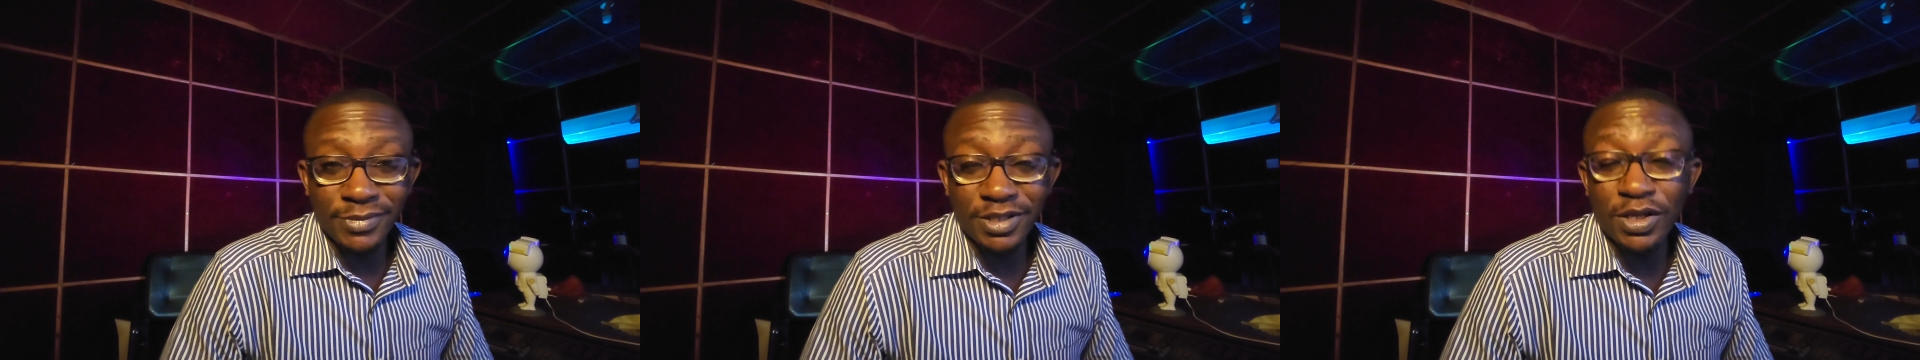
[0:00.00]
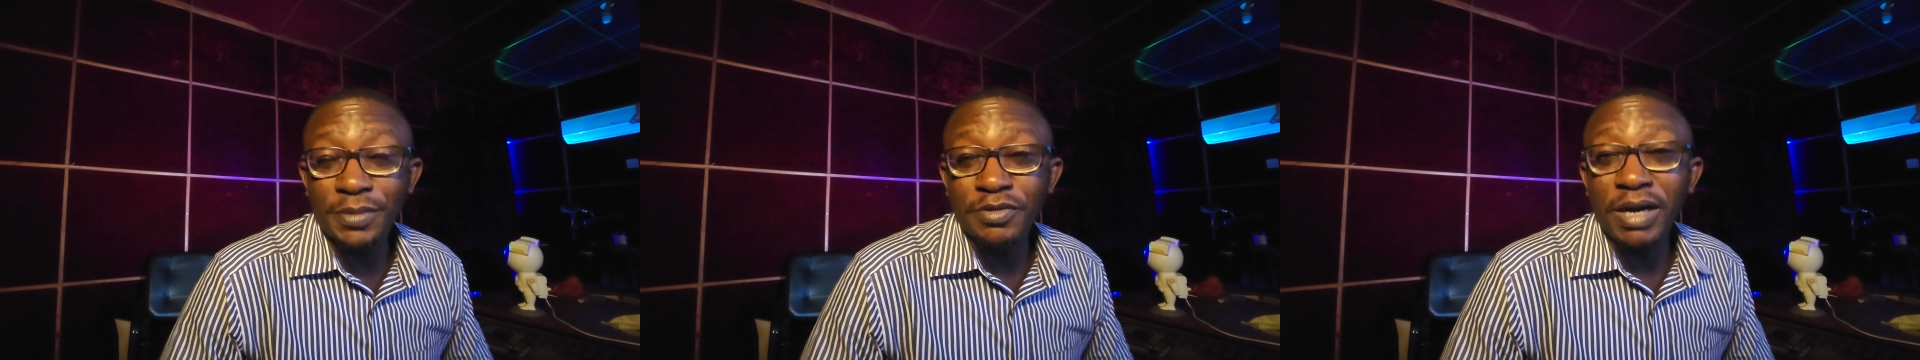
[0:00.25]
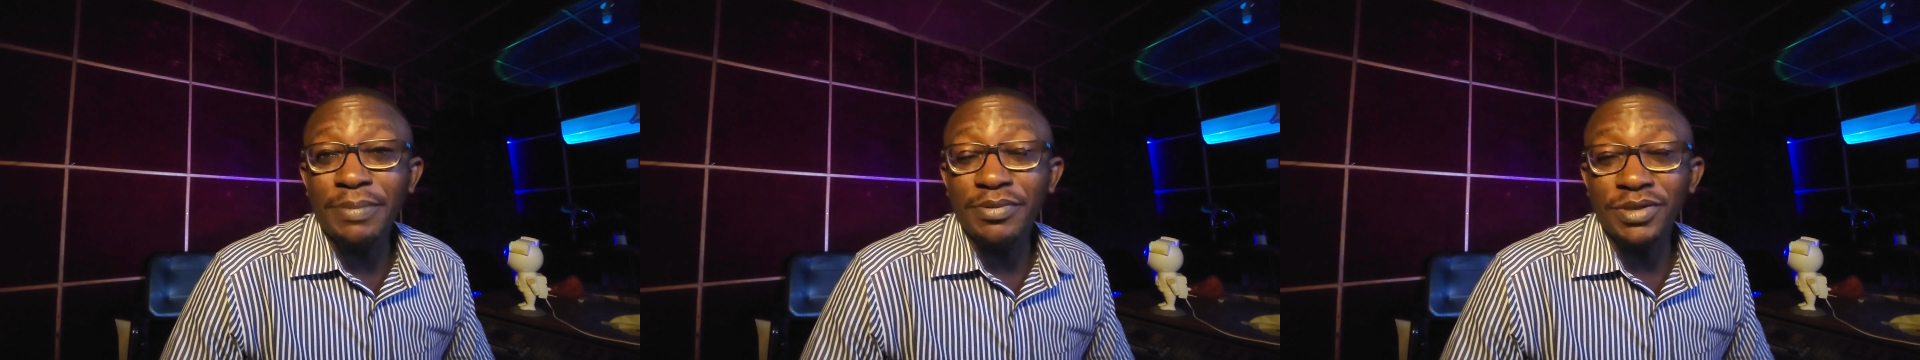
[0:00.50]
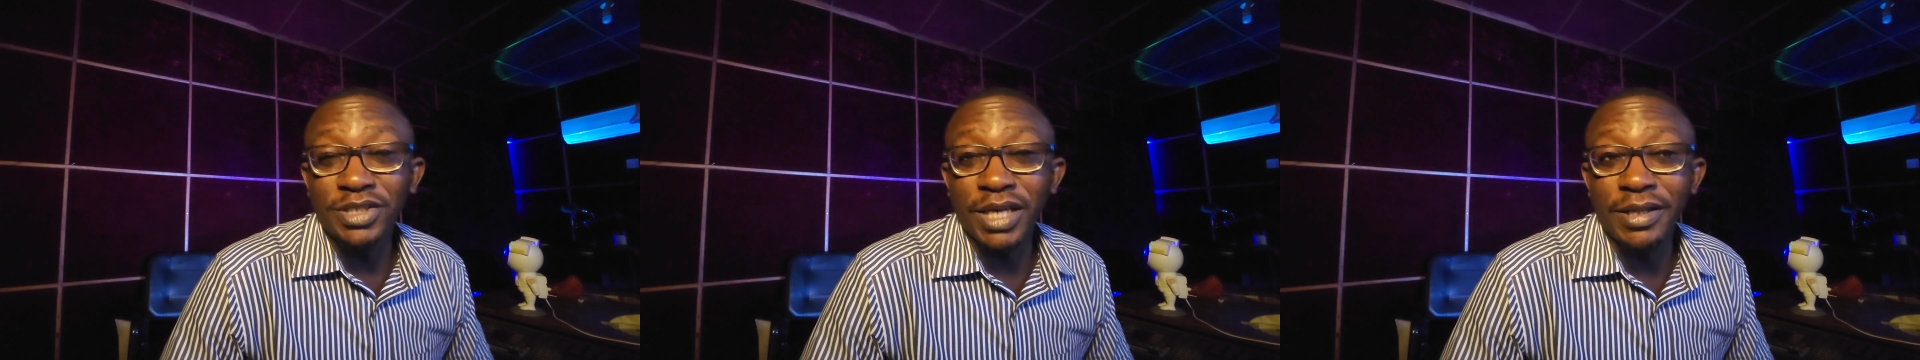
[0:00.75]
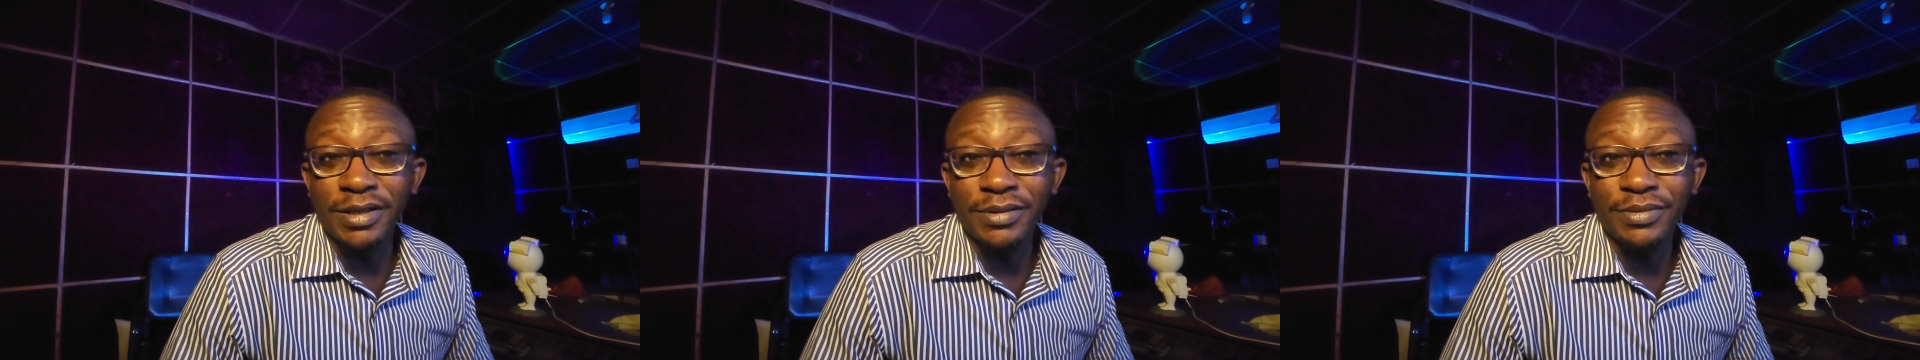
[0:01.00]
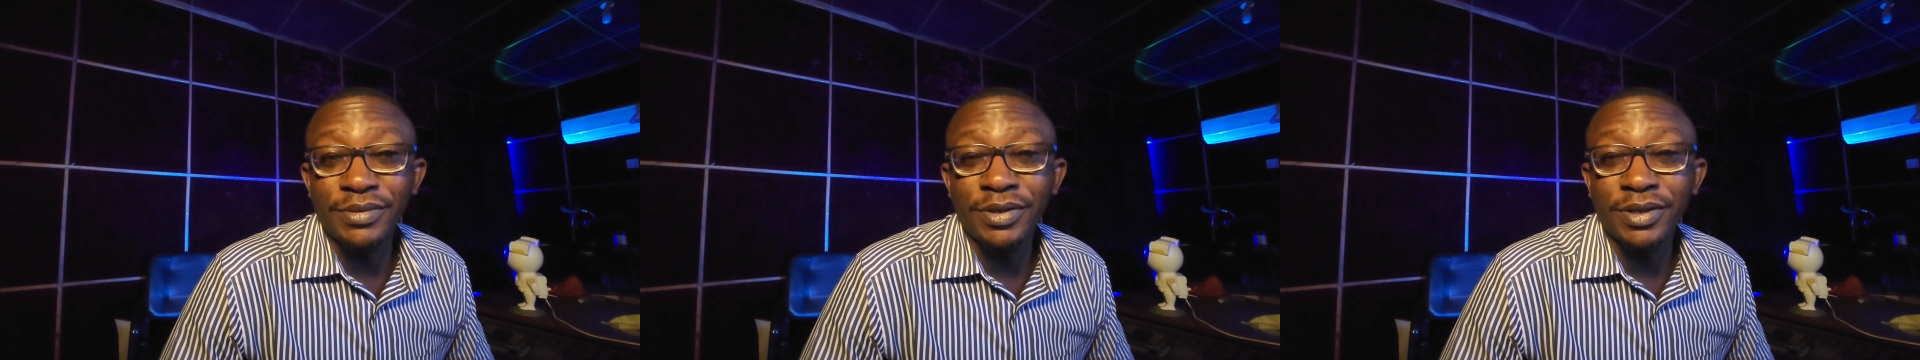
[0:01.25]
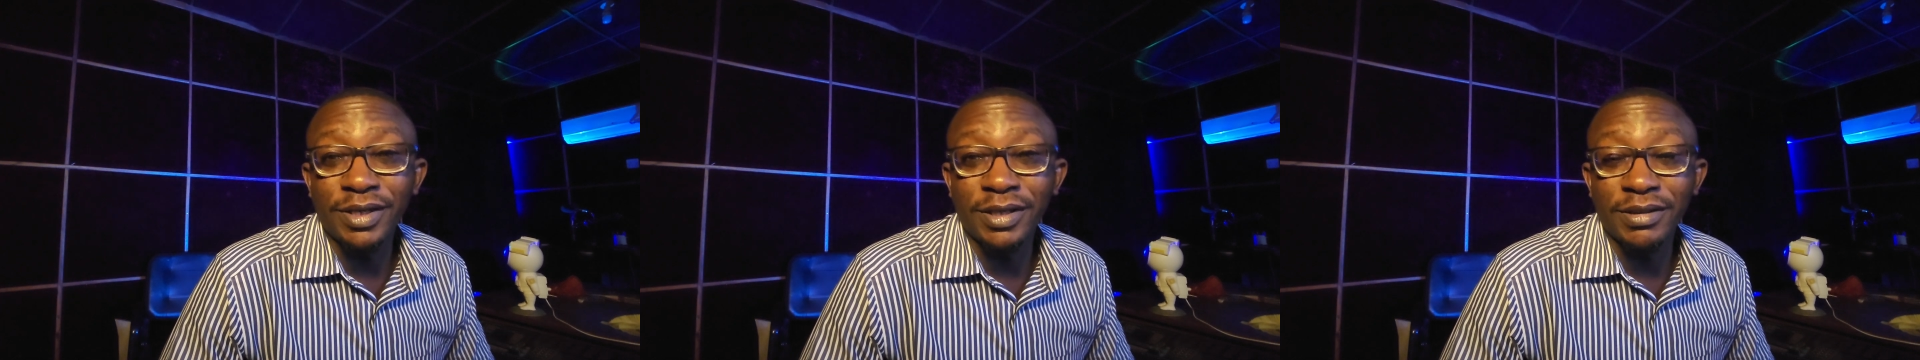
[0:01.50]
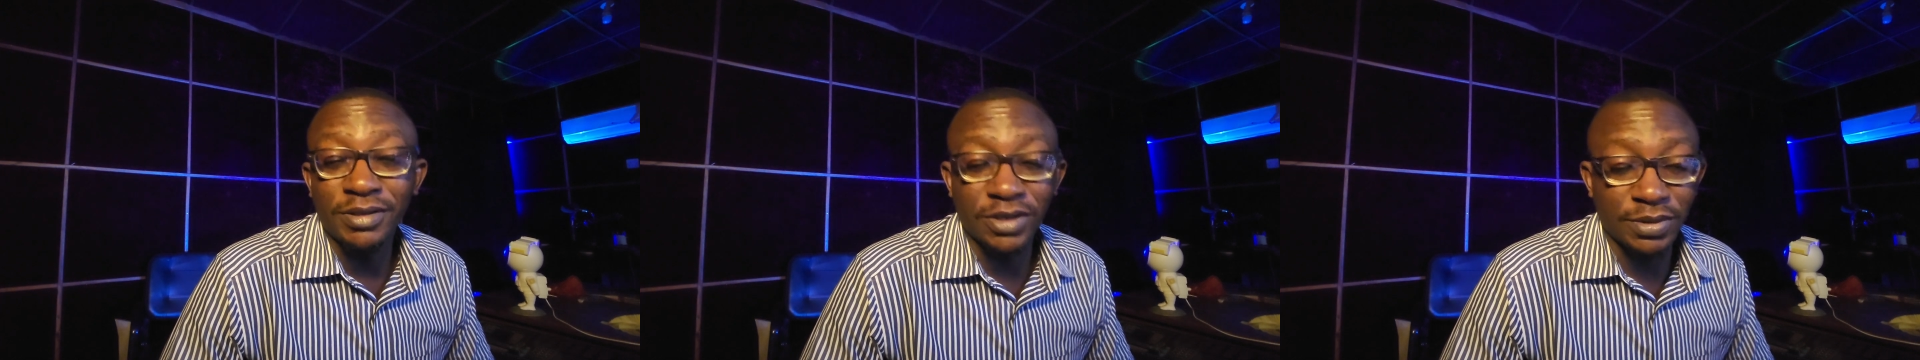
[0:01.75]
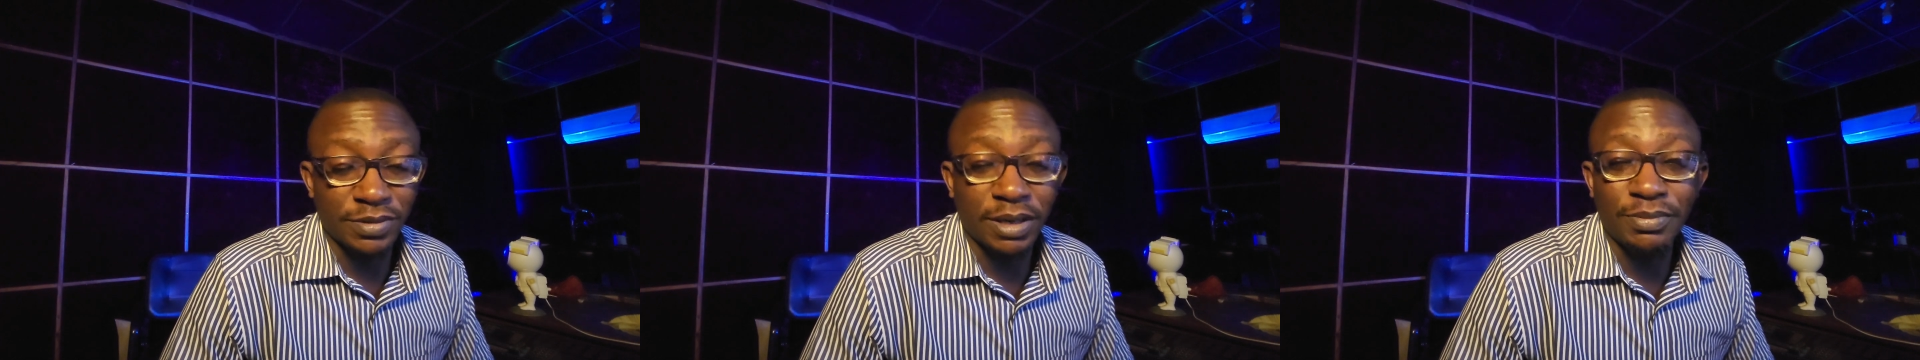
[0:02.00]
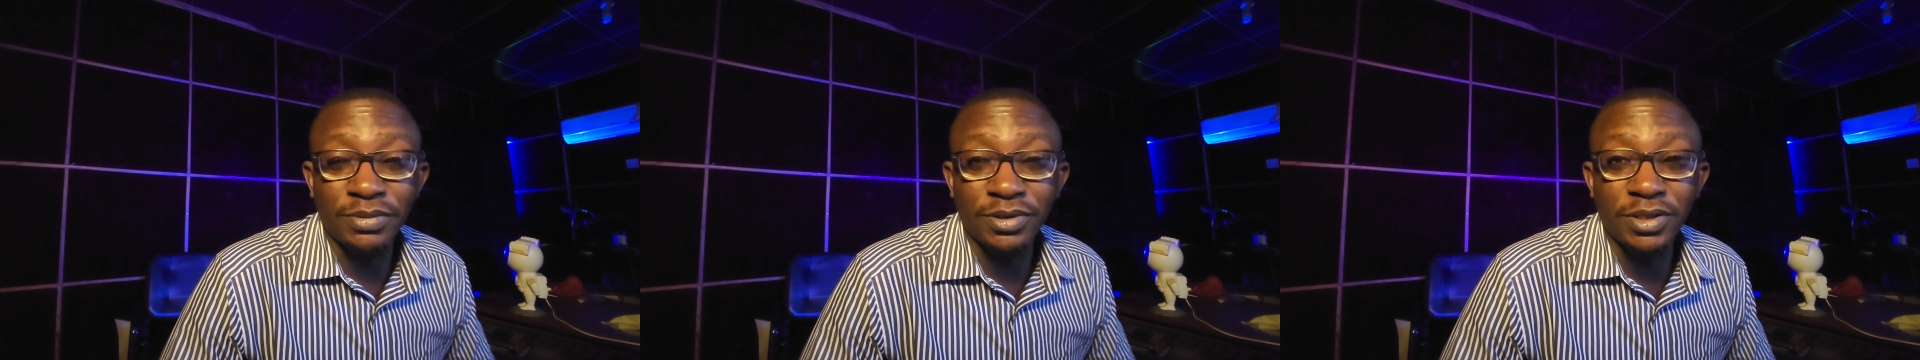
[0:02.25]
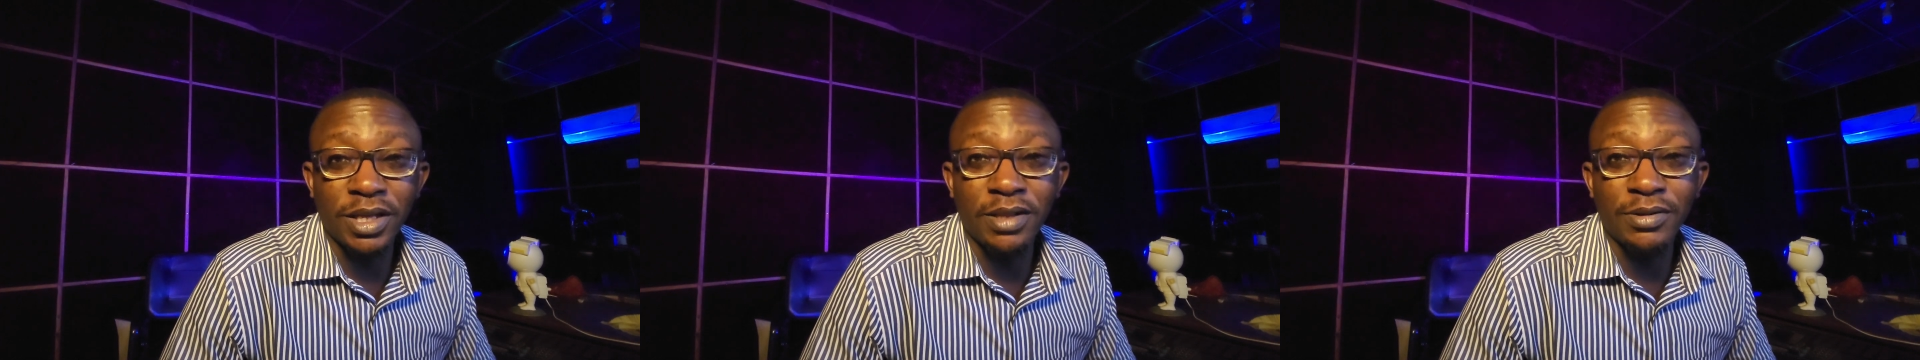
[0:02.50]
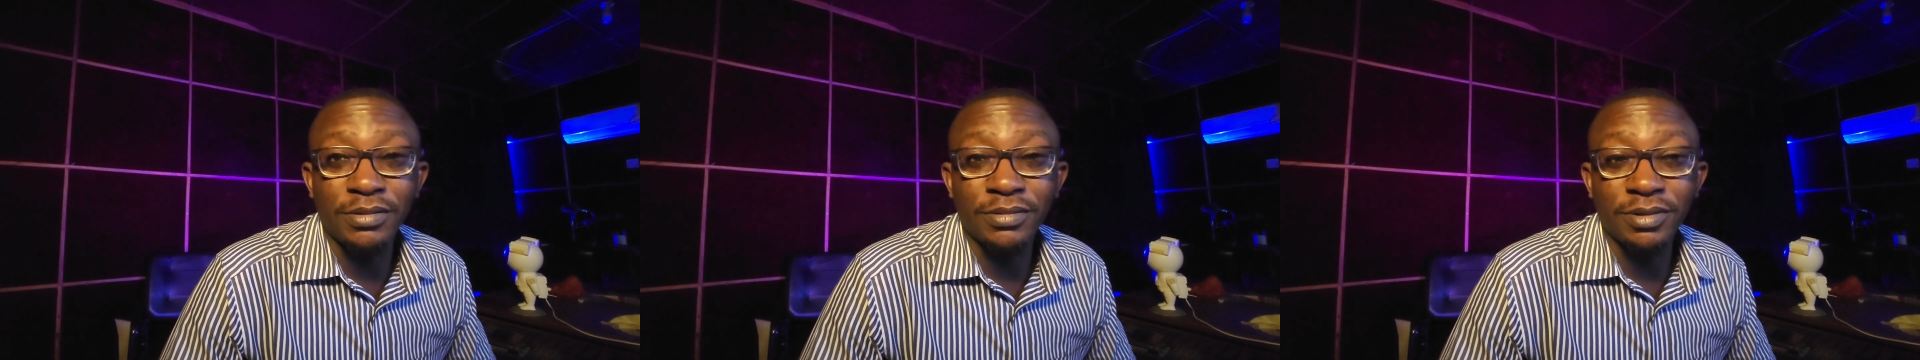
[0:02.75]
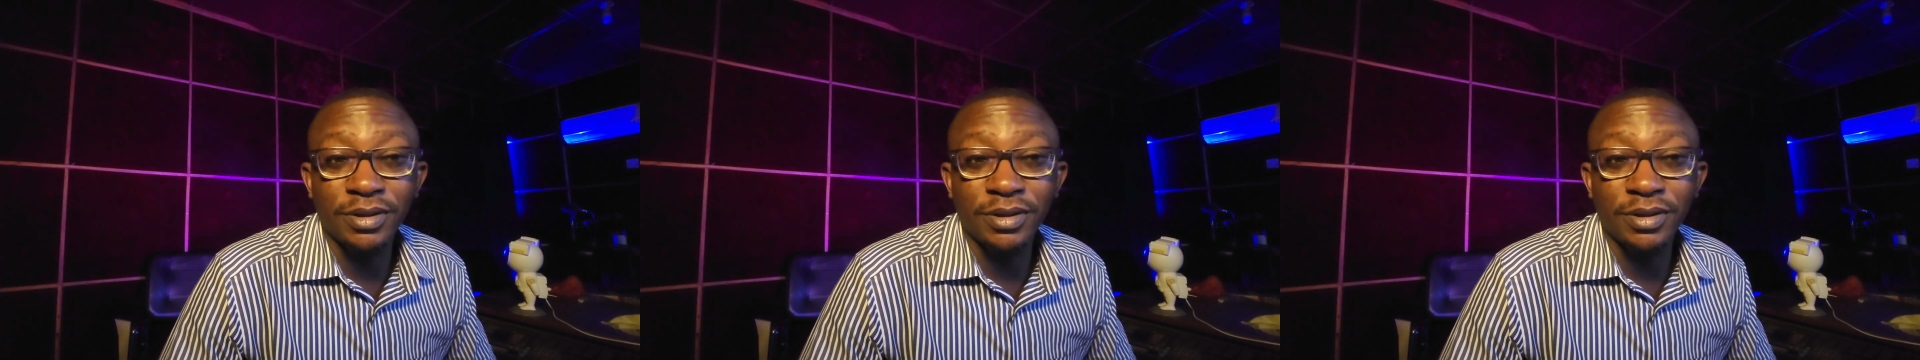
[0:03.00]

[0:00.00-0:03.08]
subscribe to the channel. Okay, subscribe to the channel.